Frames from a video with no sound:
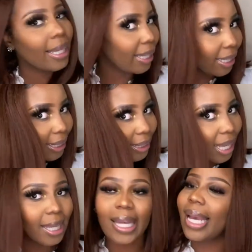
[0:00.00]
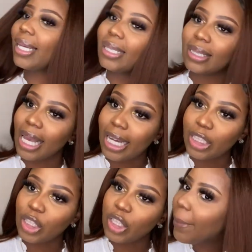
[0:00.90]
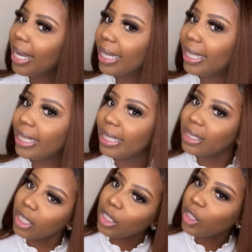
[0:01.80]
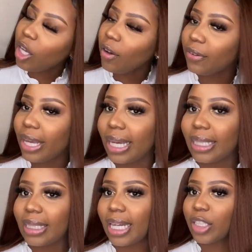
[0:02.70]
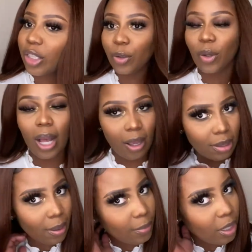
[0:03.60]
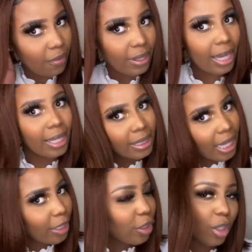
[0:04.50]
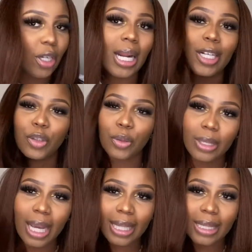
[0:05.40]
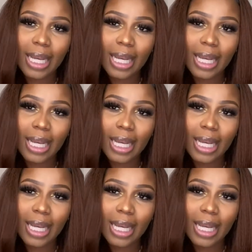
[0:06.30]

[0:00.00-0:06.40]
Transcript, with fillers: It is a yucky texture. It is a soft yucky texture. You know how some soft yucky textures are not true yucky